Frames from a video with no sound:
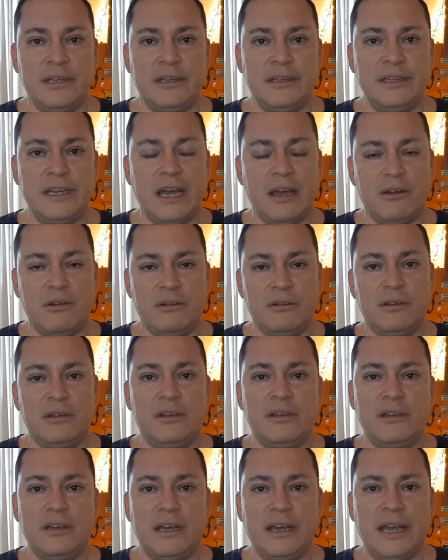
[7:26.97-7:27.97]
Now,
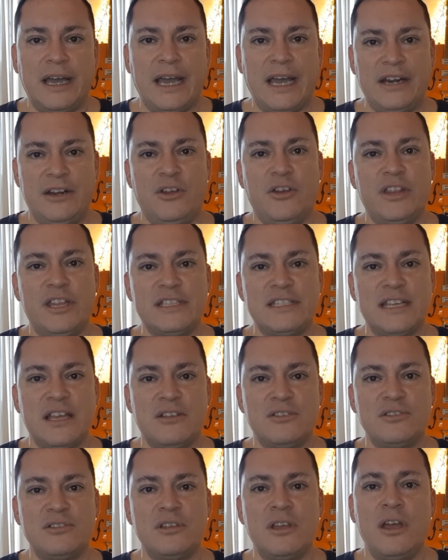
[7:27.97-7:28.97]
I know that
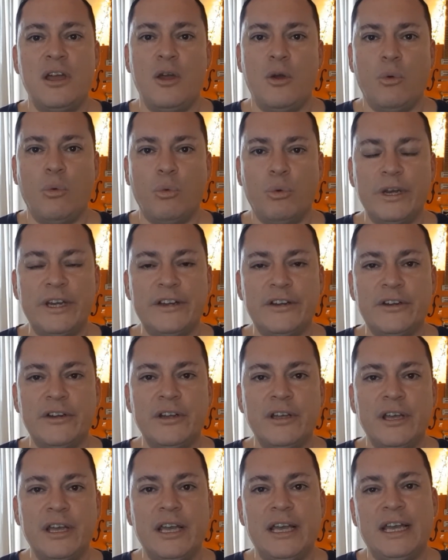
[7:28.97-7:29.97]
sounds
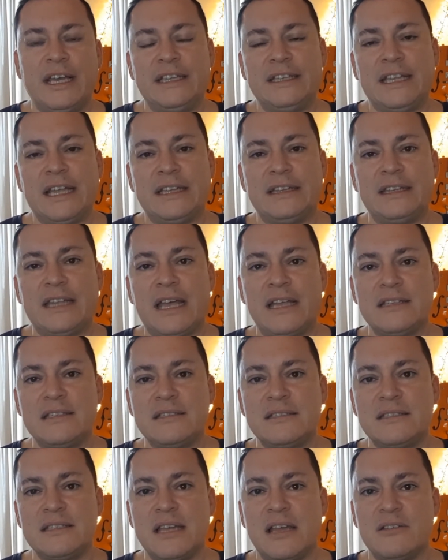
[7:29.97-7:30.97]
weird and that
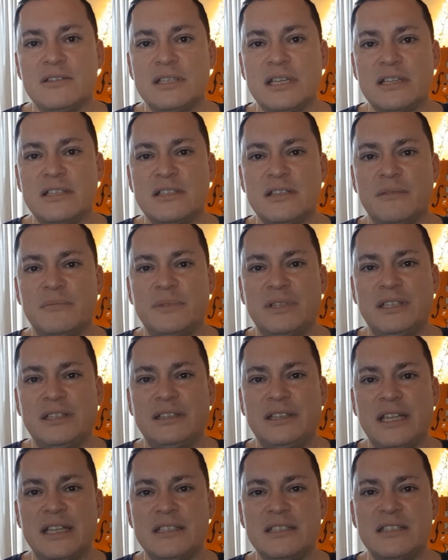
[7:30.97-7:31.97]
sounds like
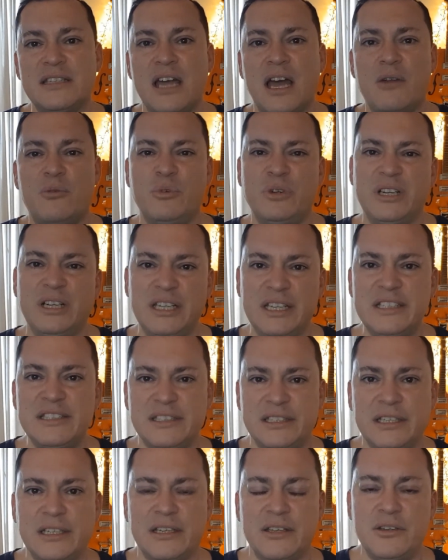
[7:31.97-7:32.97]
something that's not
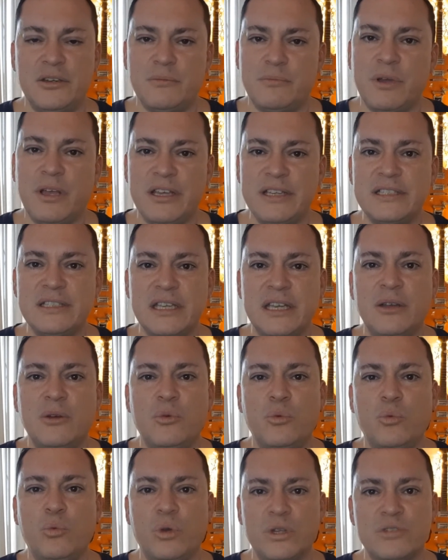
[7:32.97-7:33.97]
realistic, and you're probably
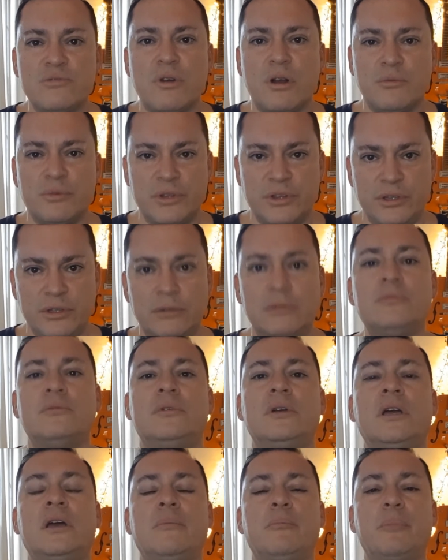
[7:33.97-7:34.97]
saying, what's wrong with you?
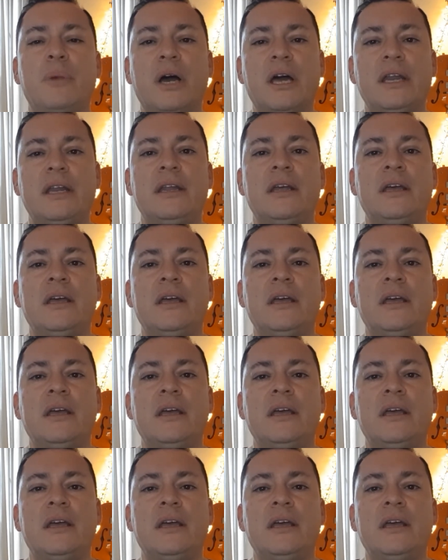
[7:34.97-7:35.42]
But